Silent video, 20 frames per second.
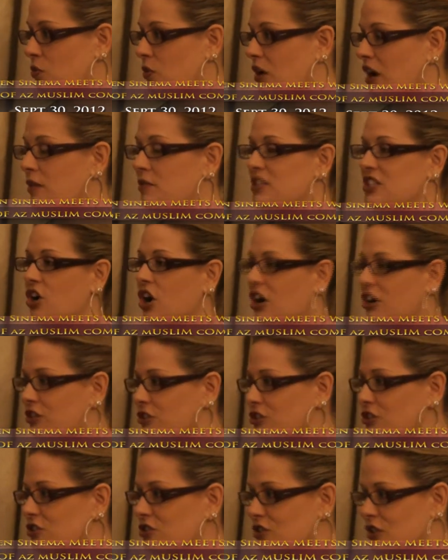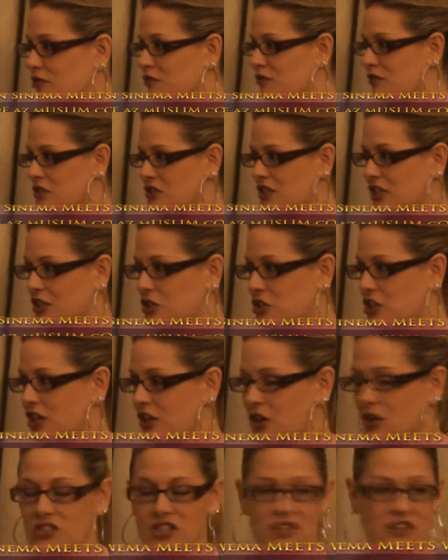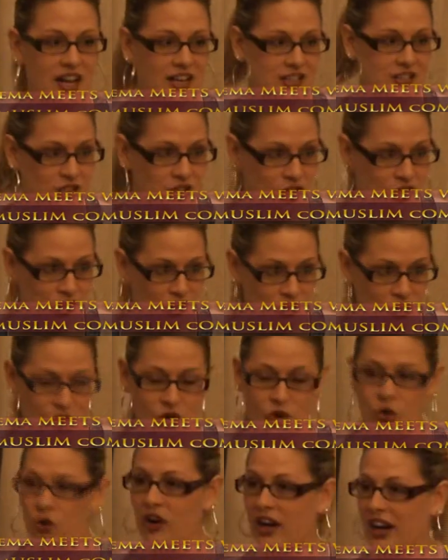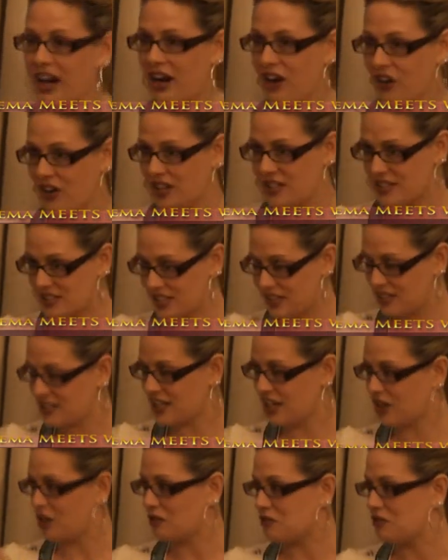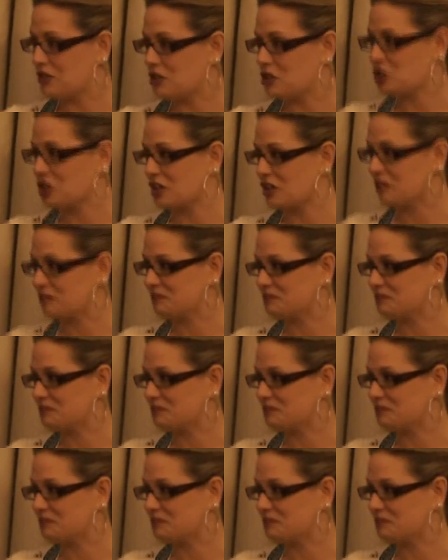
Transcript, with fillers: where I was honored to serve for six years, and that's Corey Harris and Darren Fisher.